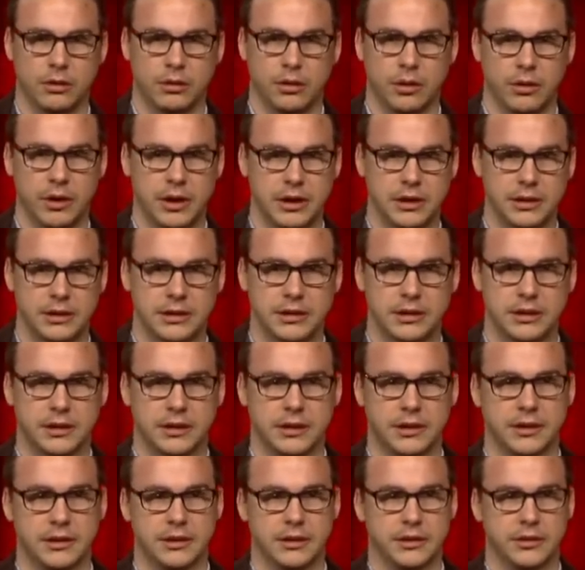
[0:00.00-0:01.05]
all right."
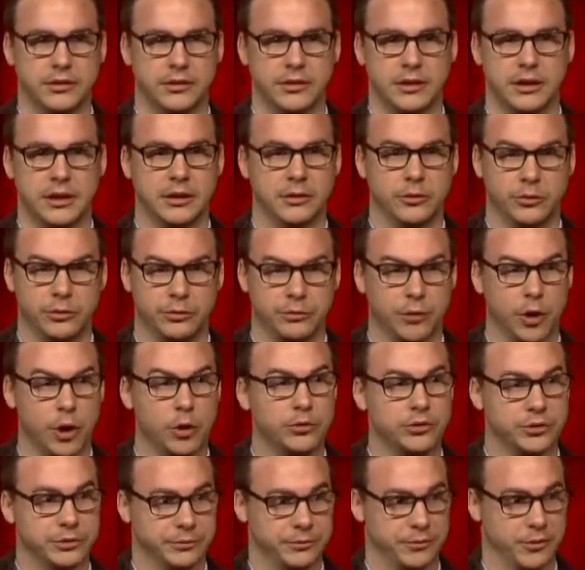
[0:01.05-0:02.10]
And it was
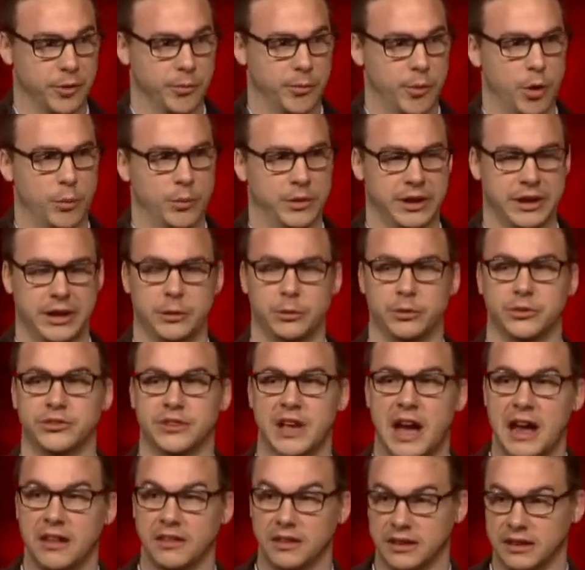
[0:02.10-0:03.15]
frozen for a moment, and it was
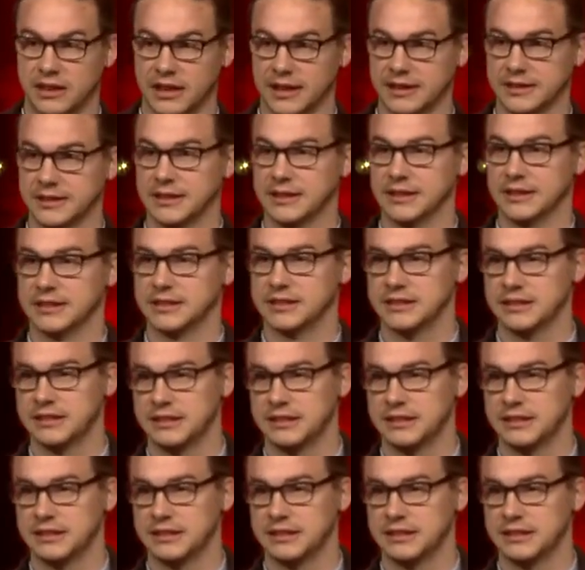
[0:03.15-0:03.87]
silent like this.